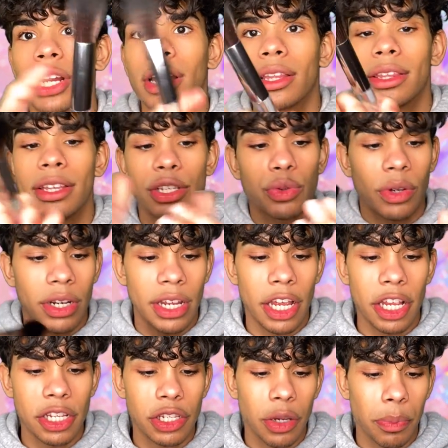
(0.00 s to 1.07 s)
and this one
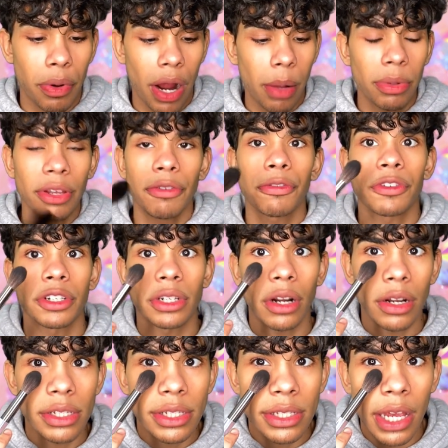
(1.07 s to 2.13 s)
is probably for
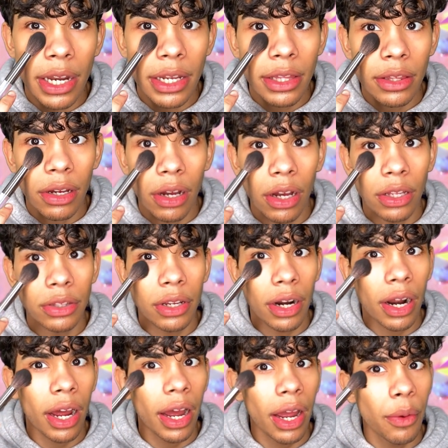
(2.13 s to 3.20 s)
setting the under
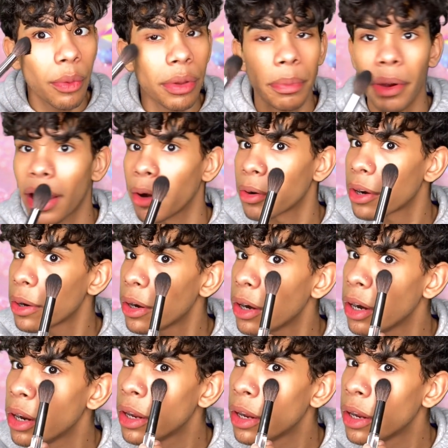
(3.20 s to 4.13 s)
eye with powder.